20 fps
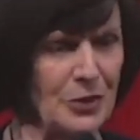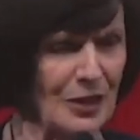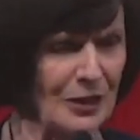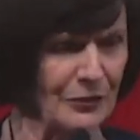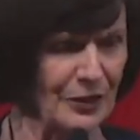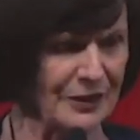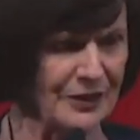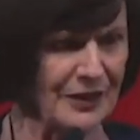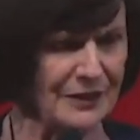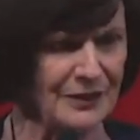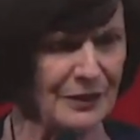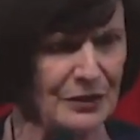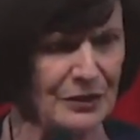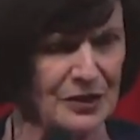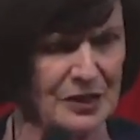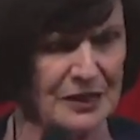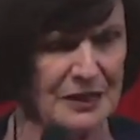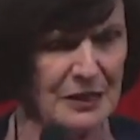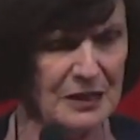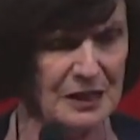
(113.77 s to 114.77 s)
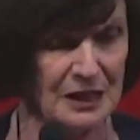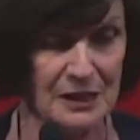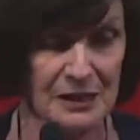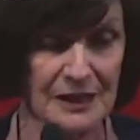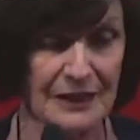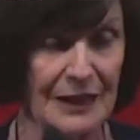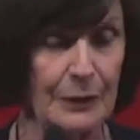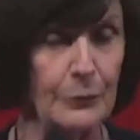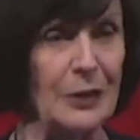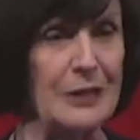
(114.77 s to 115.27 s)
I have a kidney disease. They said
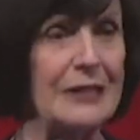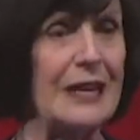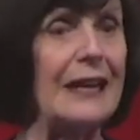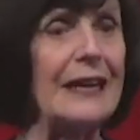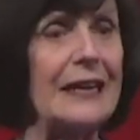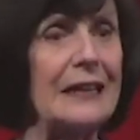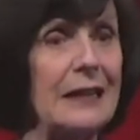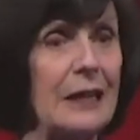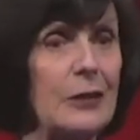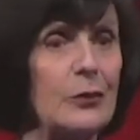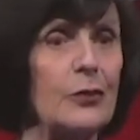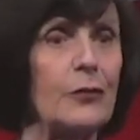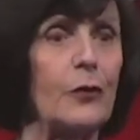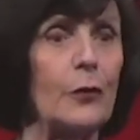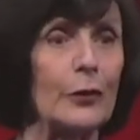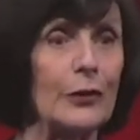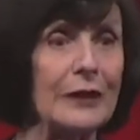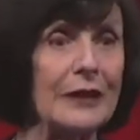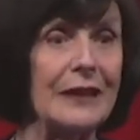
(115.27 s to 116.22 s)
I would die at age 40,